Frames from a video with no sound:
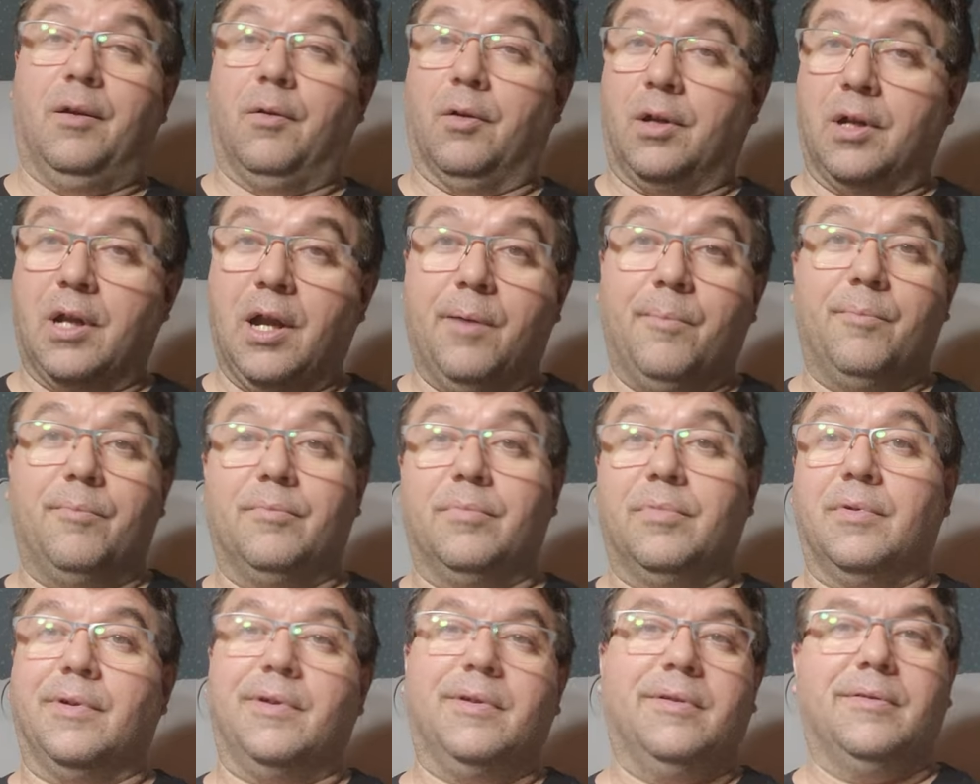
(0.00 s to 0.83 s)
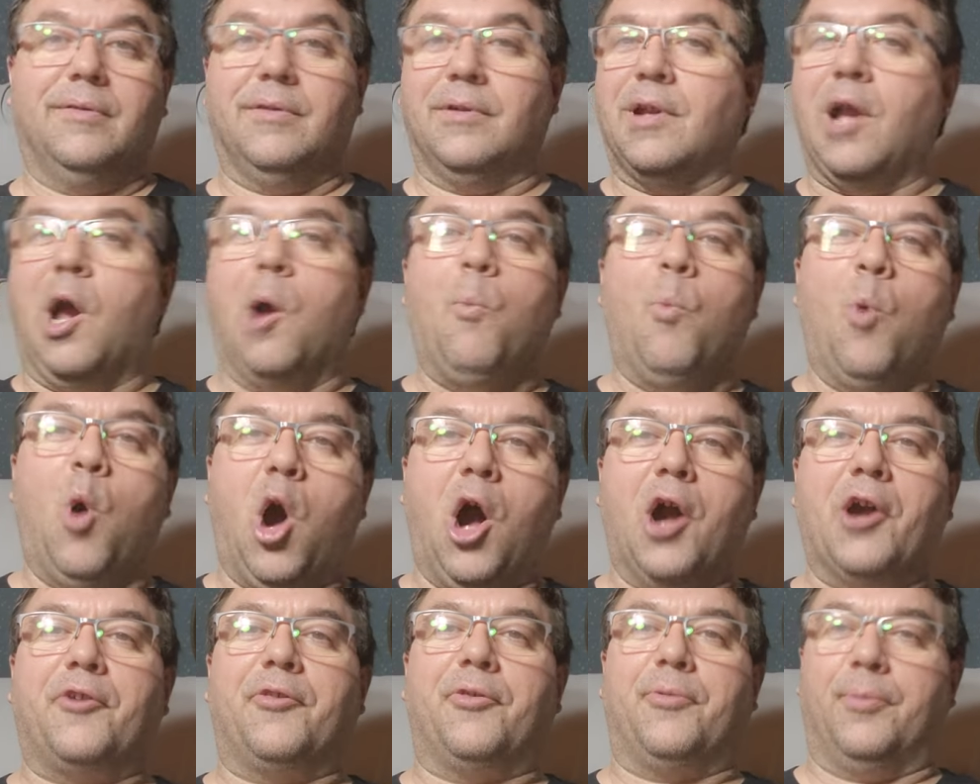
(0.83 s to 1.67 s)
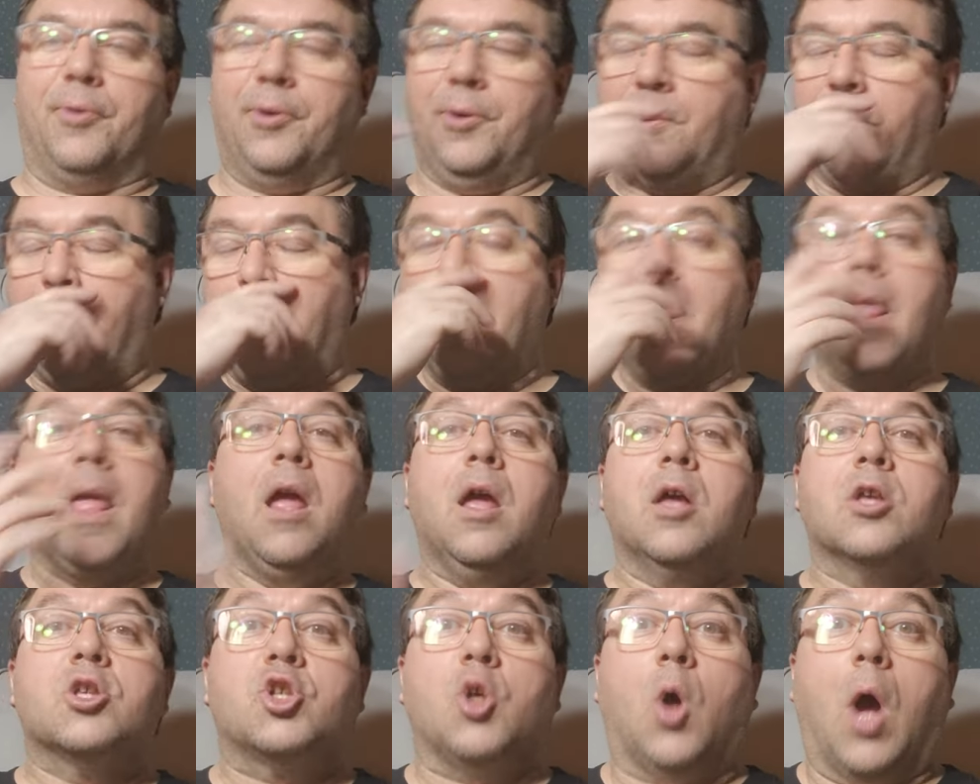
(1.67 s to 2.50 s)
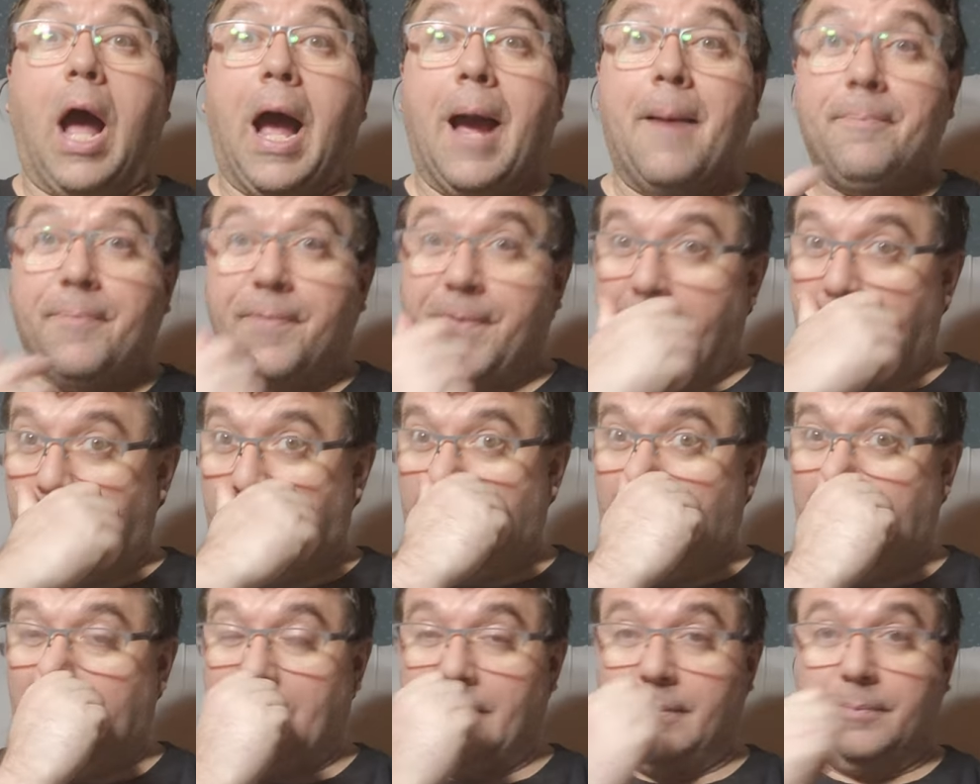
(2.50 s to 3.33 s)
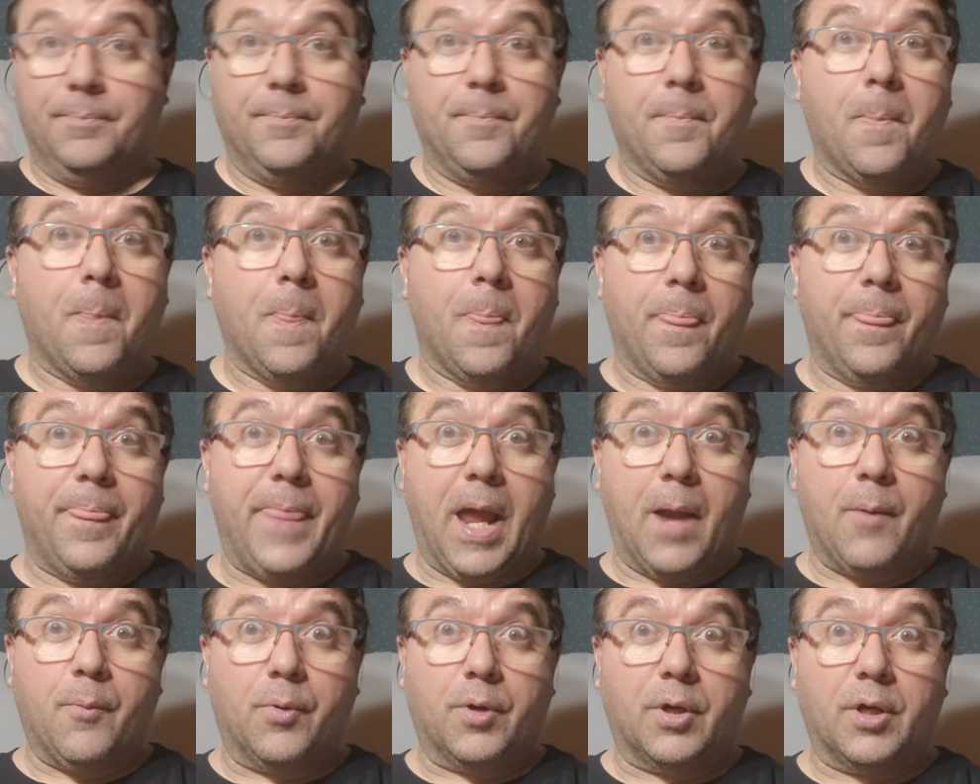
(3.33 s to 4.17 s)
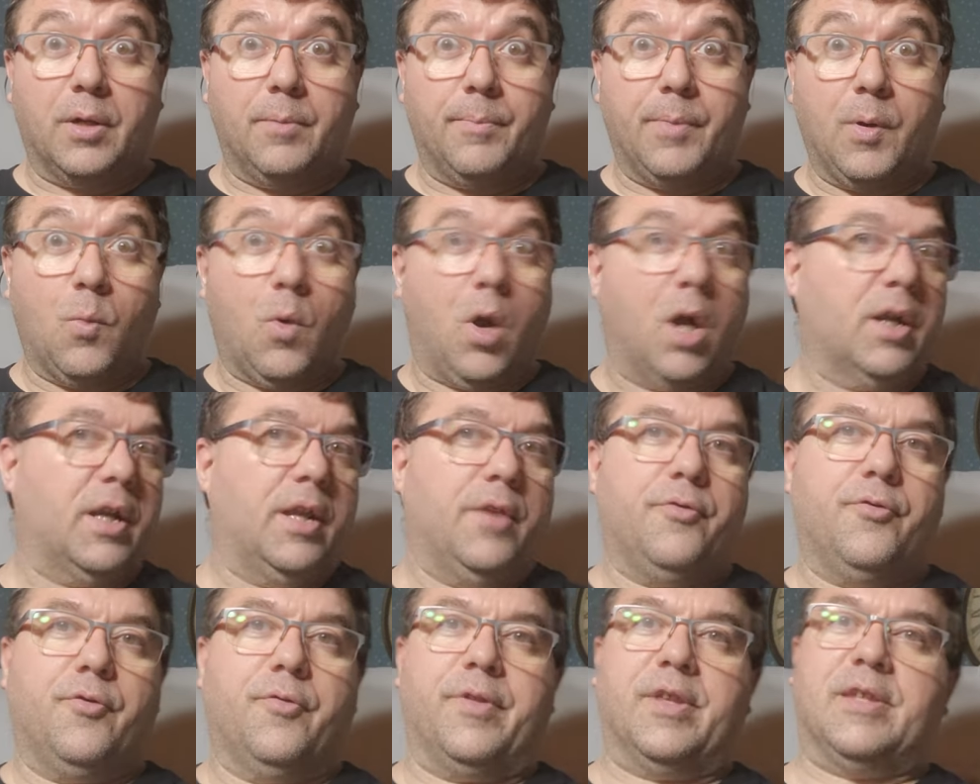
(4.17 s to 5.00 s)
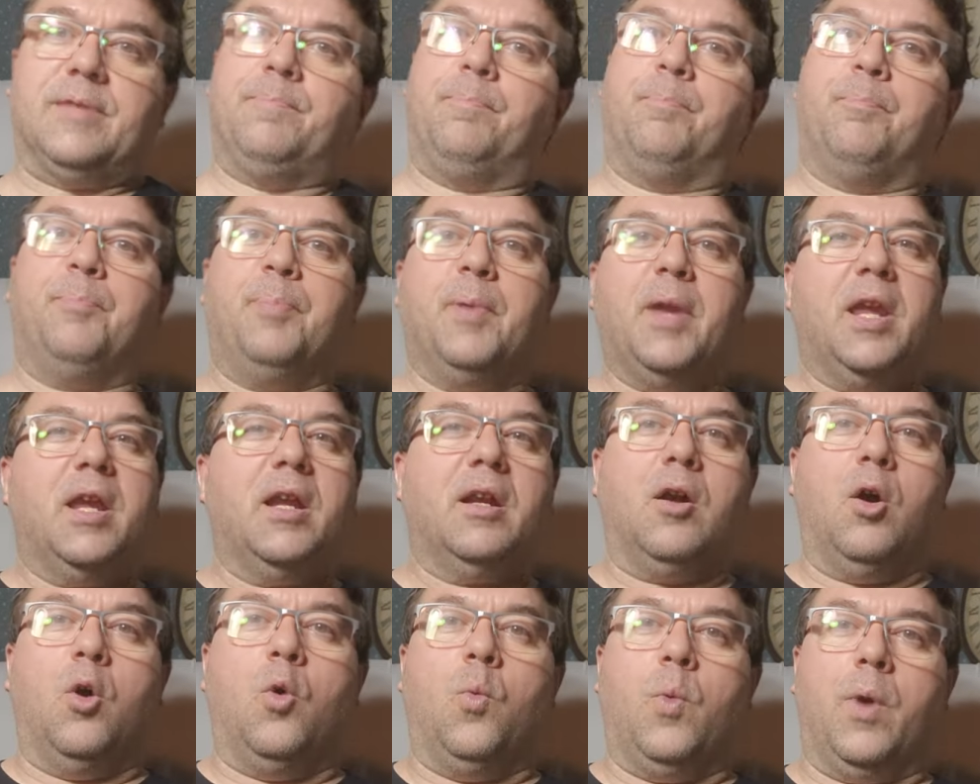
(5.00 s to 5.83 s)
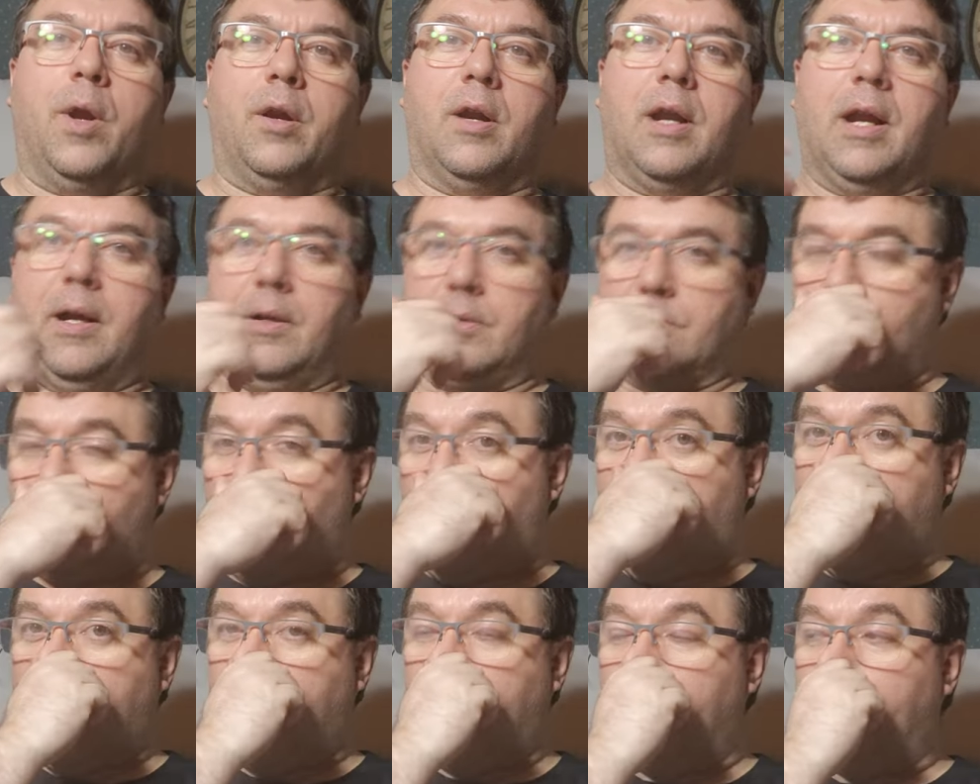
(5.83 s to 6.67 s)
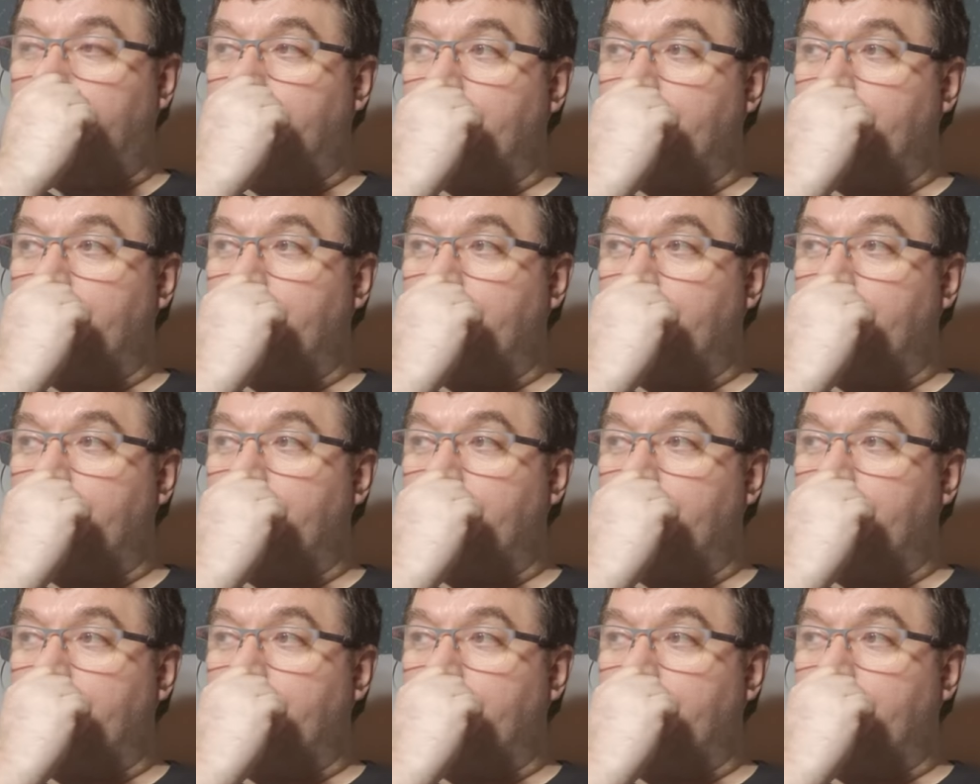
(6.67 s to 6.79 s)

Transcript: Come come walk through. So I'm thinking that we're going to be walking through this big old warehouse, right?